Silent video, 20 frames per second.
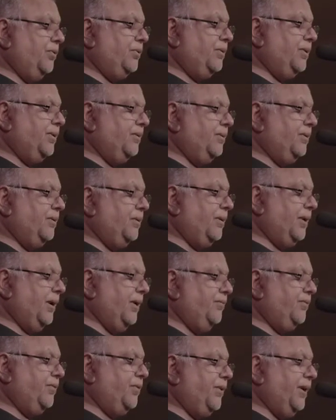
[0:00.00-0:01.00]
would
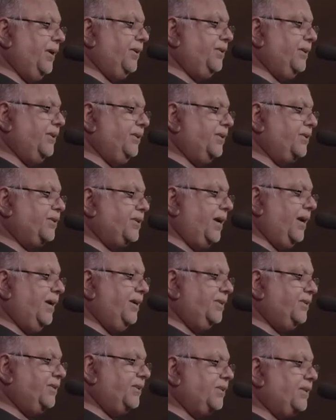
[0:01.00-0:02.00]
not have created the
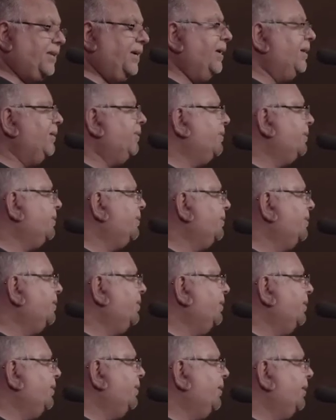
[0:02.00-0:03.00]
size, the scale,
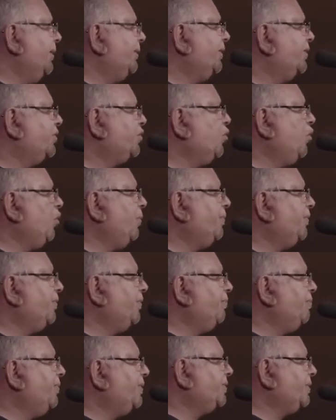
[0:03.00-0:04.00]
and the
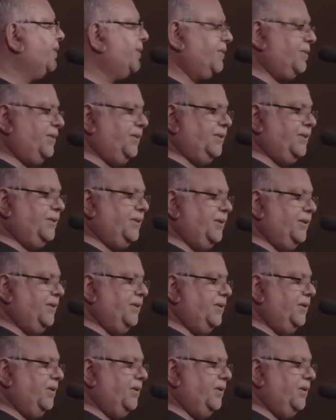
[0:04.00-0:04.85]
scope of the businesses